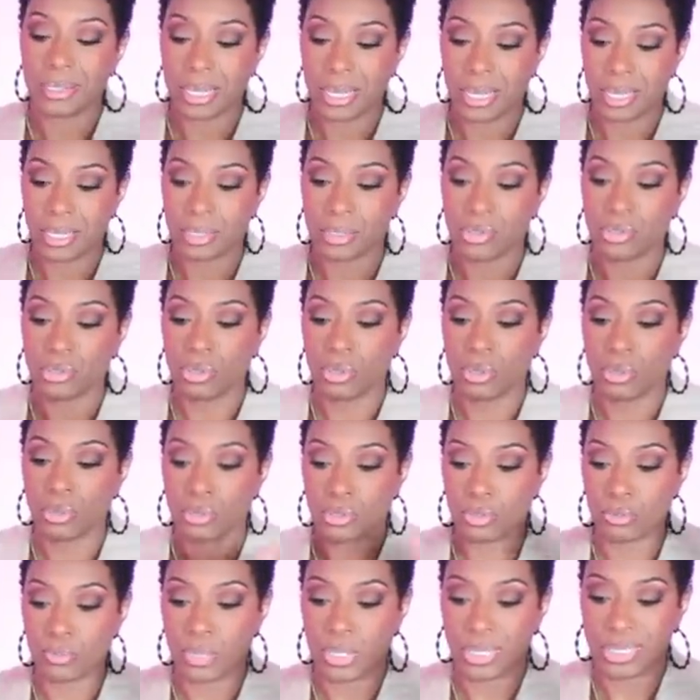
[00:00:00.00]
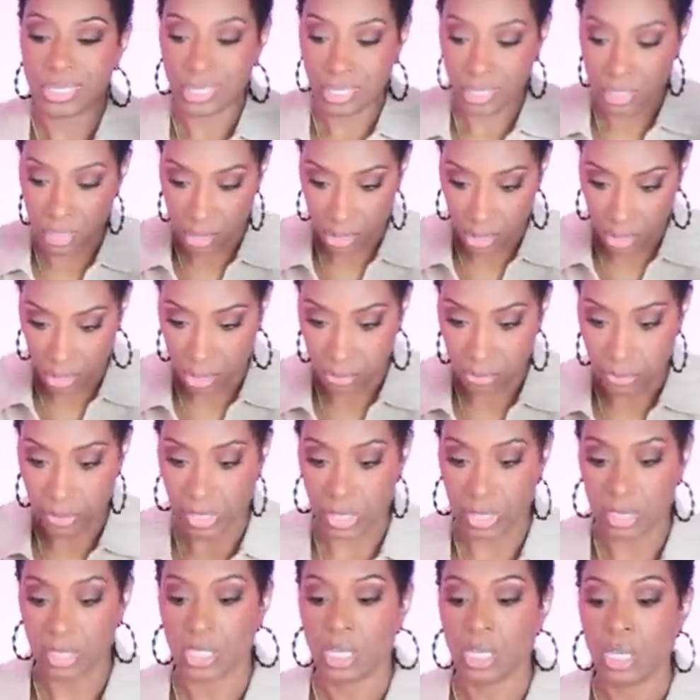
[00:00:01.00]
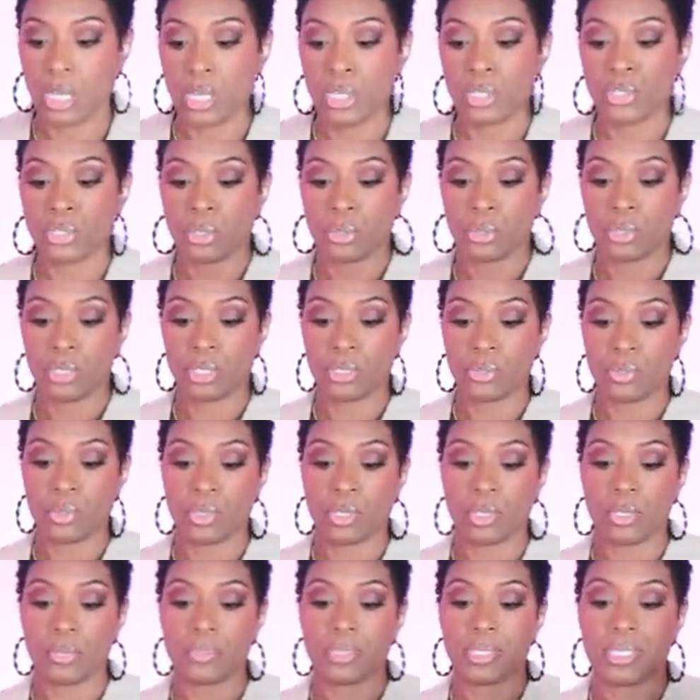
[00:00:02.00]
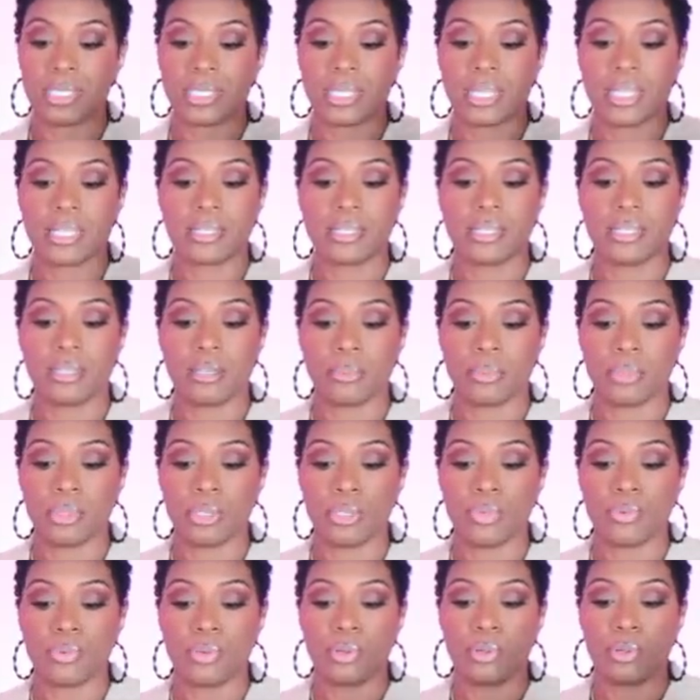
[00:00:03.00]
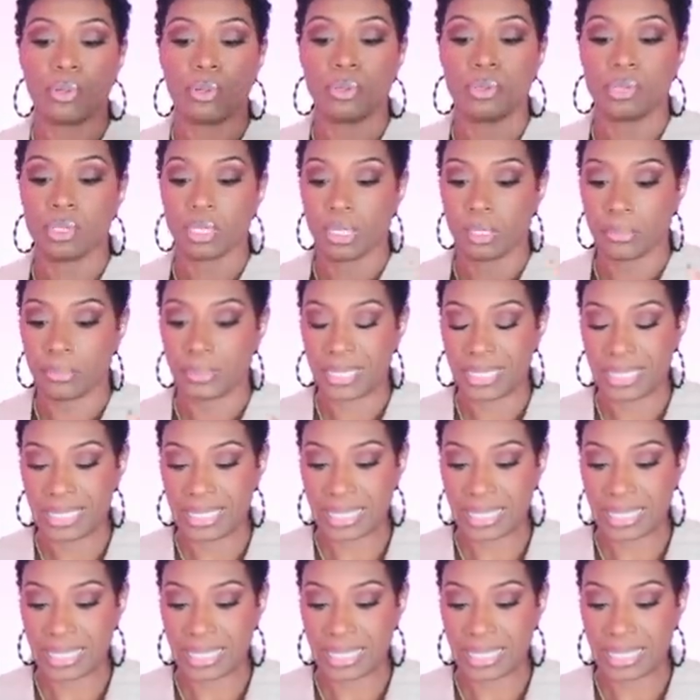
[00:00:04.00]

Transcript: like you're going to spontaneously combust. So this one comes in size 00, goes up to